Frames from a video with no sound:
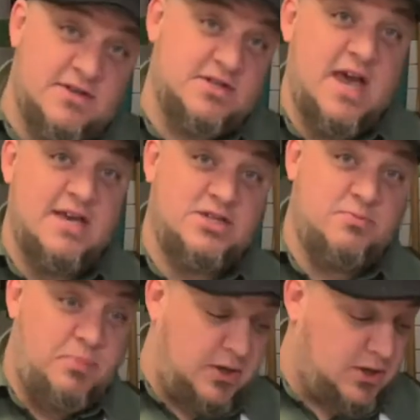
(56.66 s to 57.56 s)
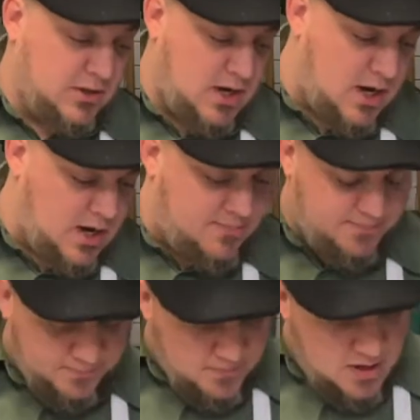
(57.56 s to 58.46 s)
case butter,
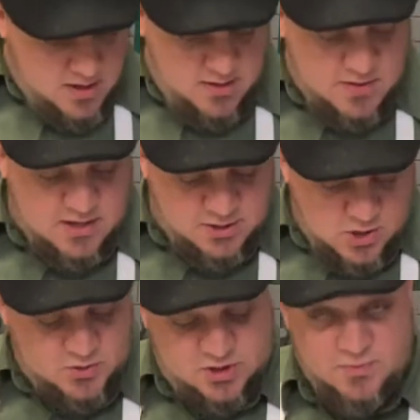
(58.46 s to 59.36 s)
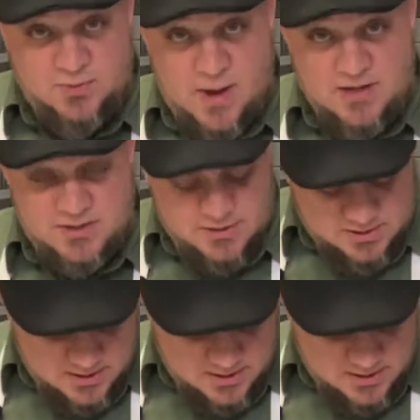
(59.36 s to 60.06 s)
then toast some spices,